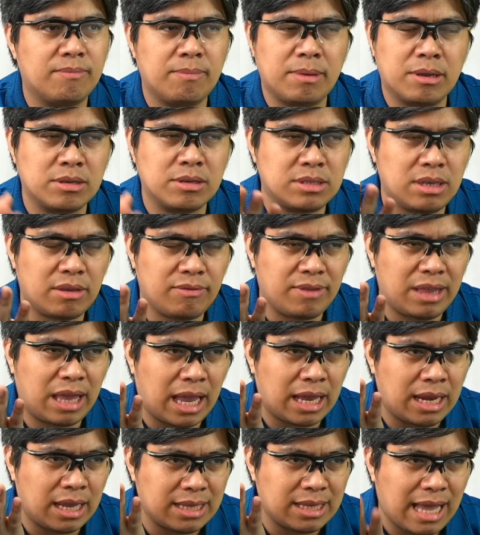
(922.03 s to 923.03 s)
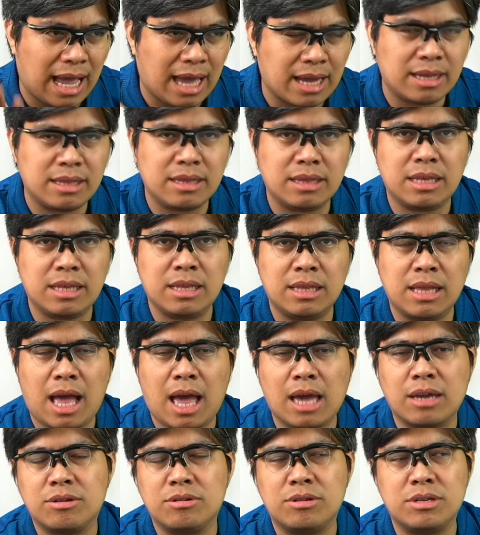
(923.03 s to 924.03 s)
because if they cannot guarantee the
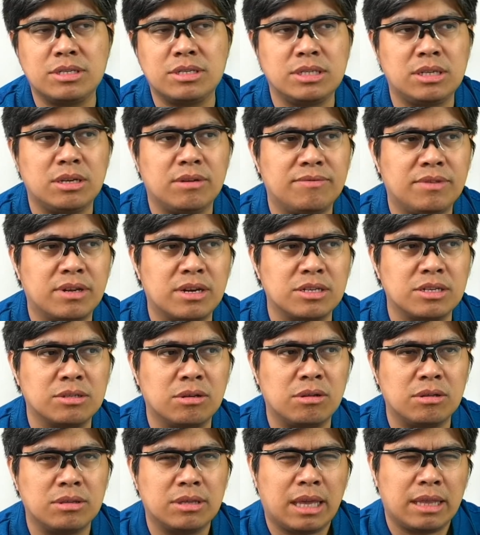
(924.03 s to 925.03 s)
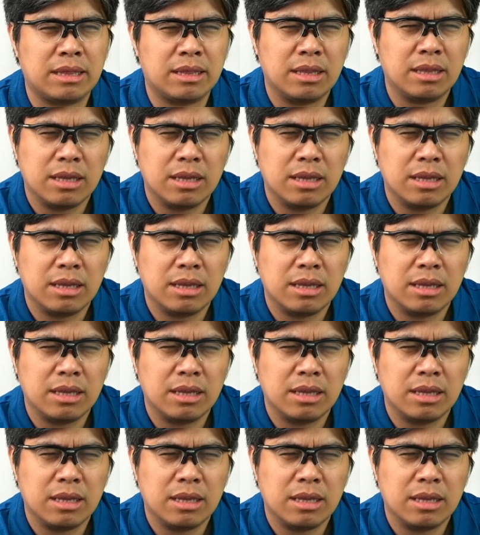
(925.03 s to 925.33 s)
accuracy of the result, then,